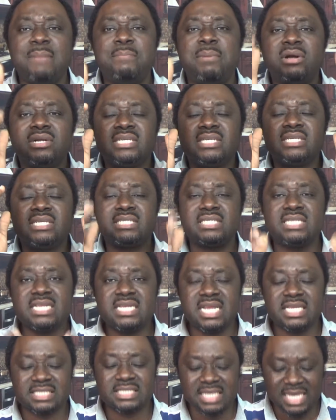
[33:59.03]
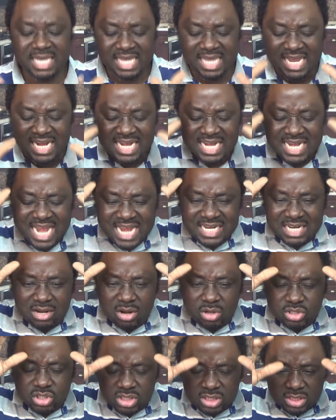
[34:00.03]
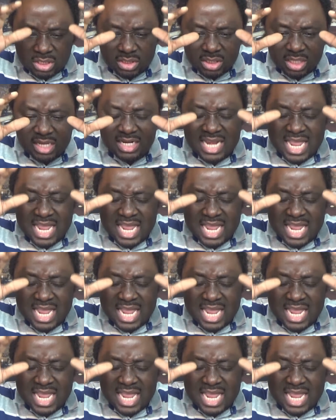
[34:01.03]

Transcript: about the sickness. He laid the Lord Jesus. He